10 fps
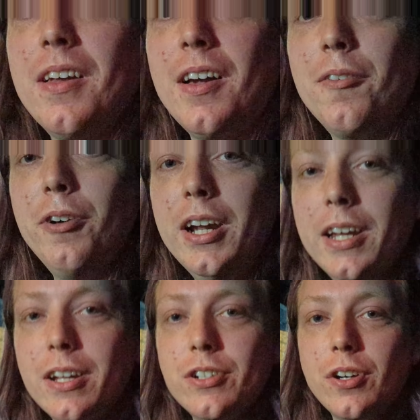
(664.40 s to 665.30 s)
I
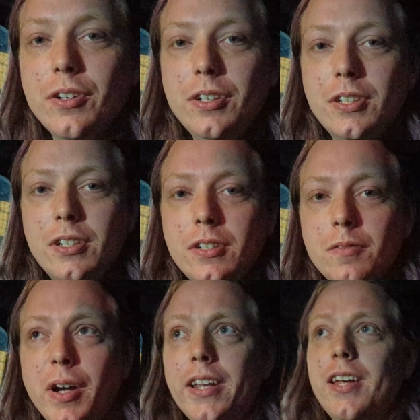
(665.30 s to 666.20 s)
really enjoyed
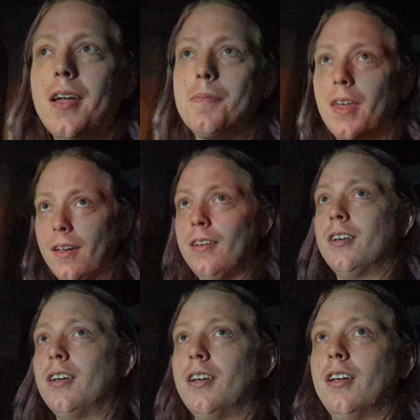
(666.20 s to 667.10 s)
my time there.
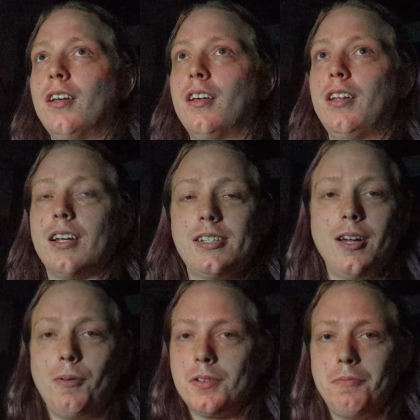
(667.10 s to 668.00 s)
Actually,
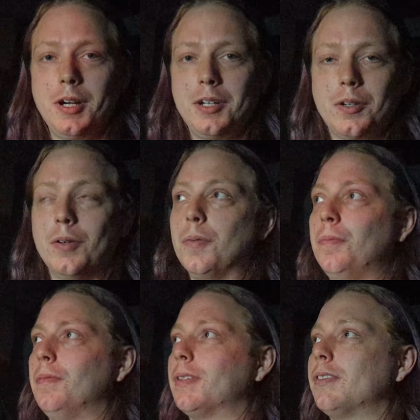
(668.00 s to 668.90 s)
I wasn't ready to go
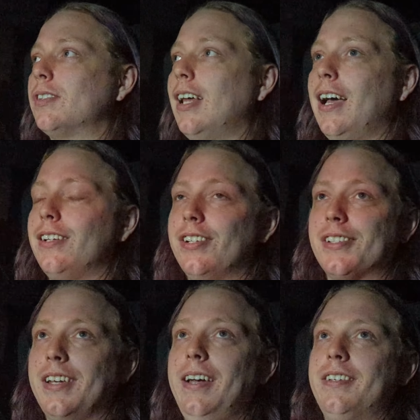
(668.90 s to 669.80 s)

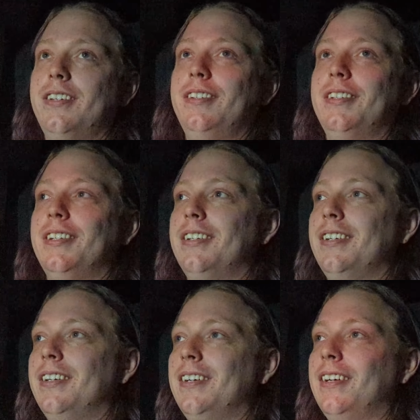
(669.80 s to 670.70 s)
just yet.
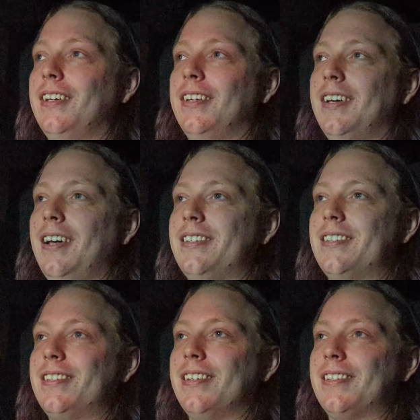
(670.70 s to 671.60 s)

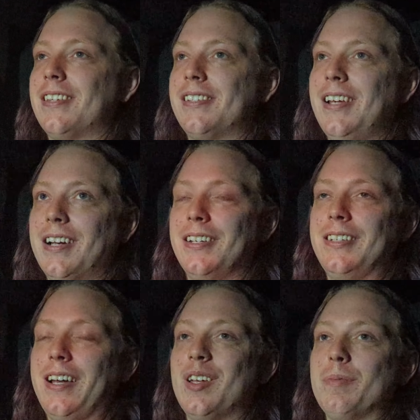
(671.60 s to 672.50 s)
It's the
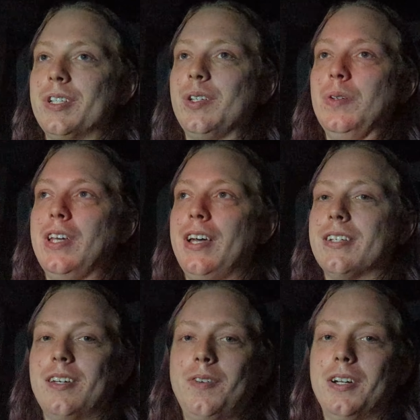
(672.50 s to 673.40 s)
second time in 2
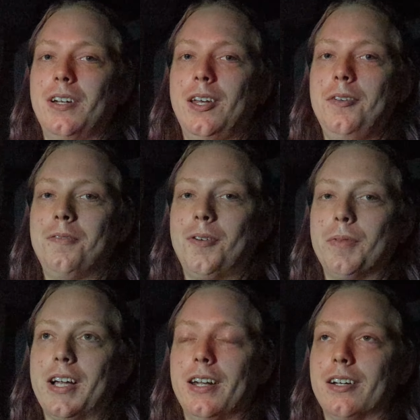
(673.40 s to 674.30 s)
years I've had to leave for
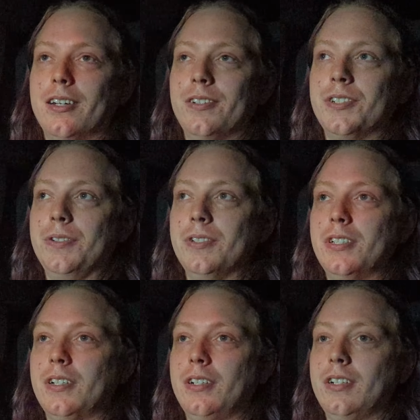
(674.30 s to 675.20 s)
mechanical
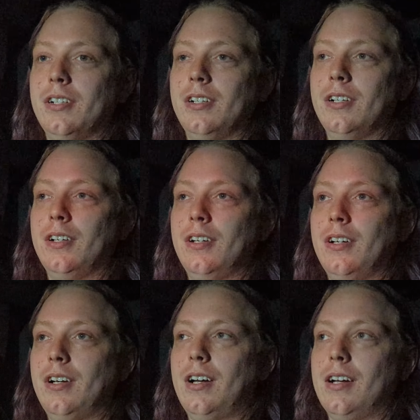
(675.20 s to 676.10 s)
issues,
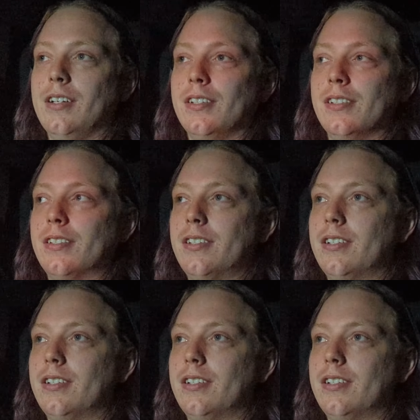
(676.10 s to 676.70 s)
and